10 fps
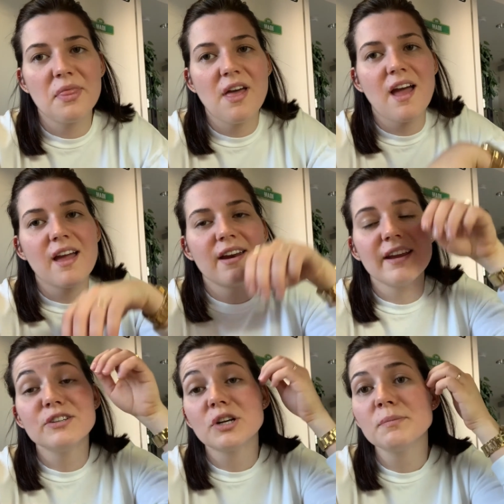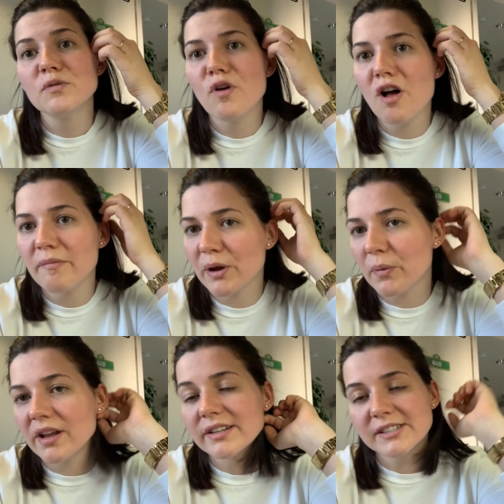that in terms of all of my
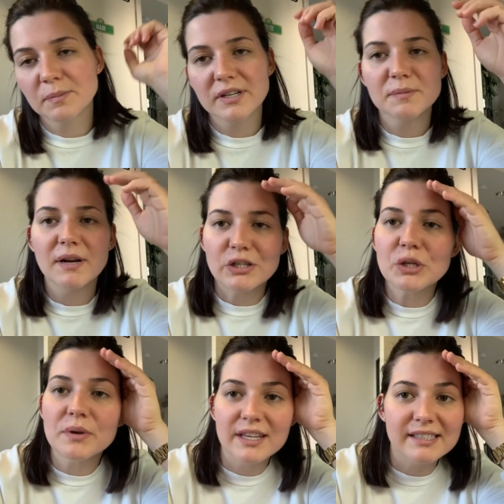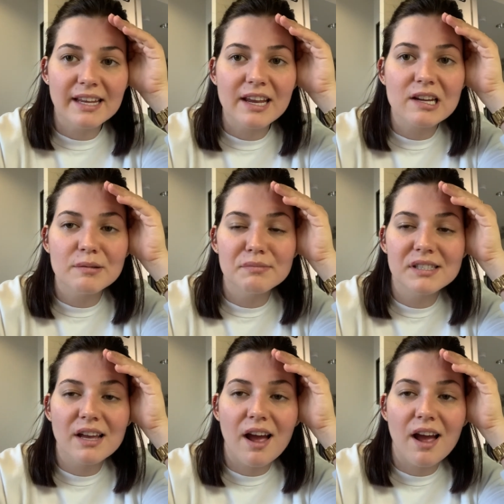wellness, but especially with exams,